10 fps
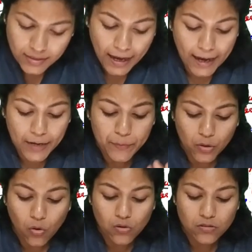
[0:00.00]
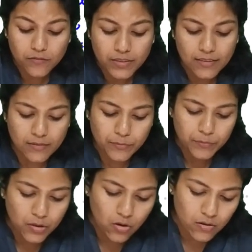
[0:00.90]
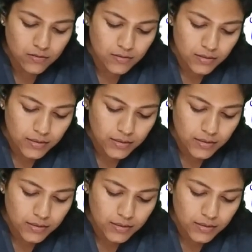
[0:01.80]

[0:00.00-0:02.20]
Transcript: and because of this, because